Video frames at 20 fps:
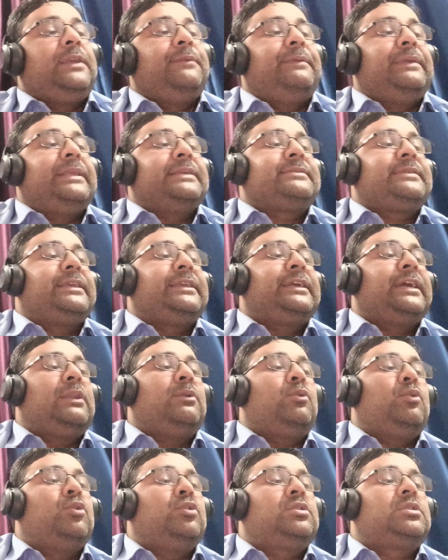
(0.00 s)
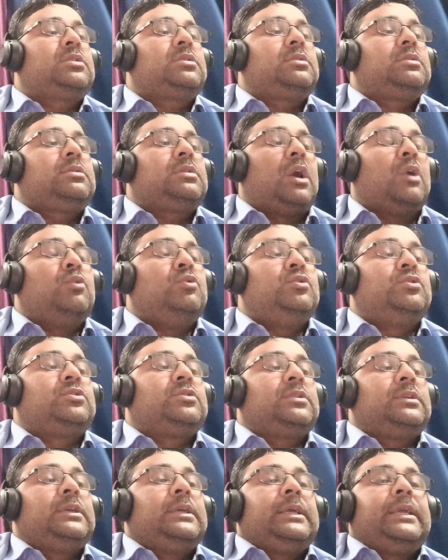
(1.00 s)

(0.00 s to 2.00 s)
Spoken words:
Even a single vote counts.